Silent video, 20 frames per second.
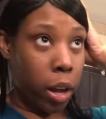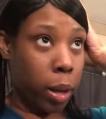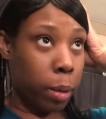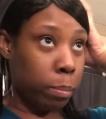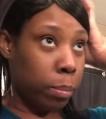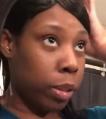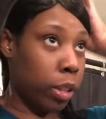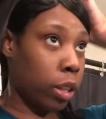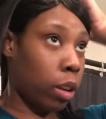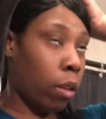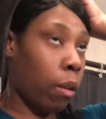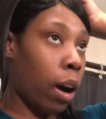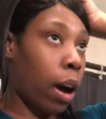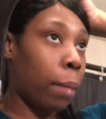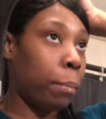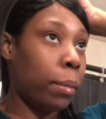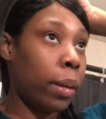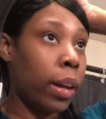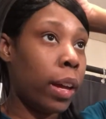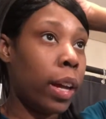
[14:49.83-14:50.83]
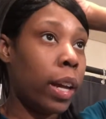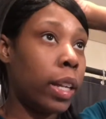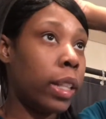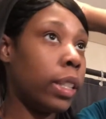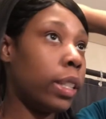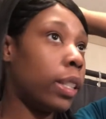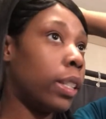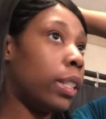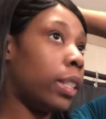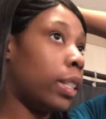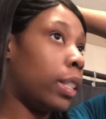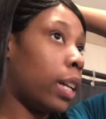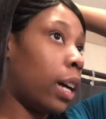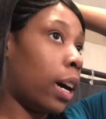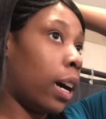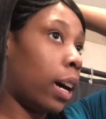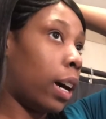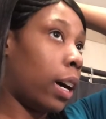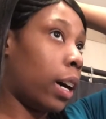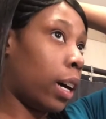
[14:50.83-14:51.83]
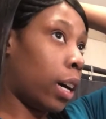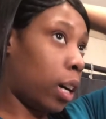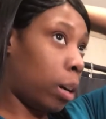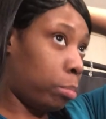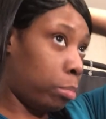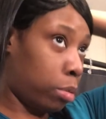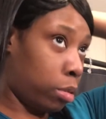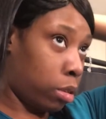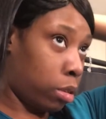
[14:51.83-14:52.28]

So I'm at the top,